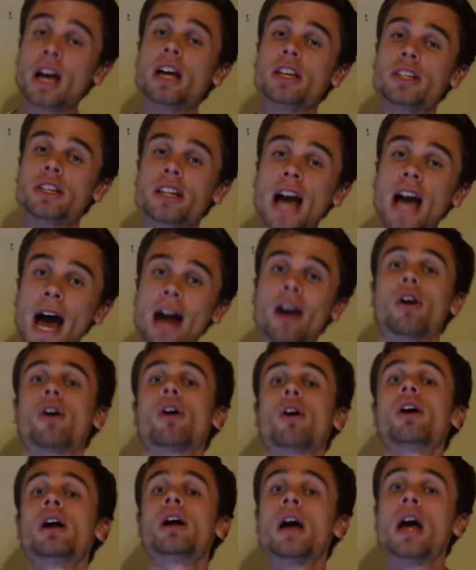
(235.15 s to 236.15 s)
You got
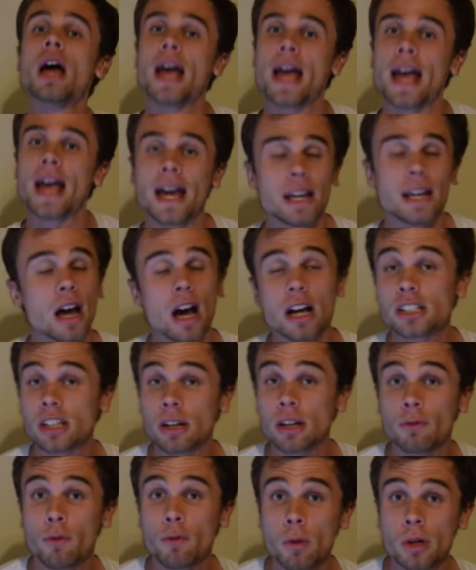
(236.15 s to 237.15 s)
hurt, and it's
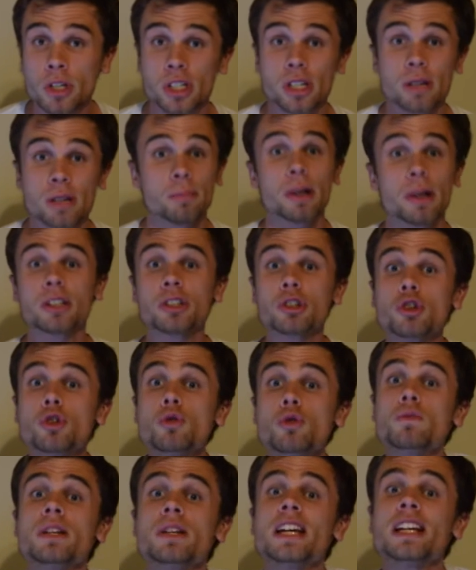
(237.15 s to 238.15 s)
unfortunate, but you
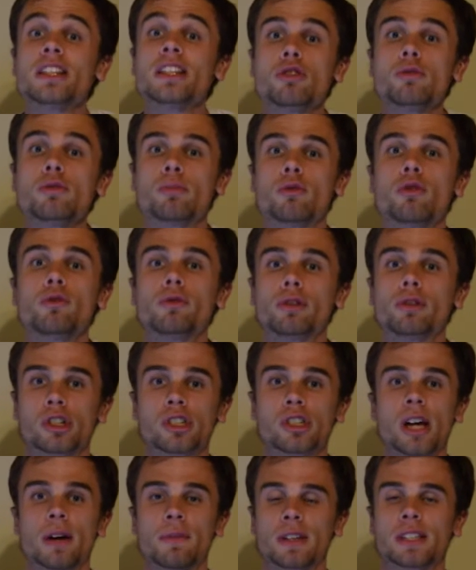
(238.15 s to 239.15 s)
need to prove
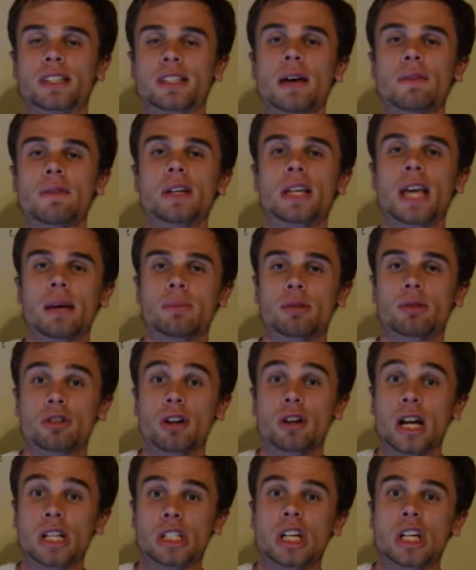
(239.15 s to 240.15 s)
yourself. A 7-game stretch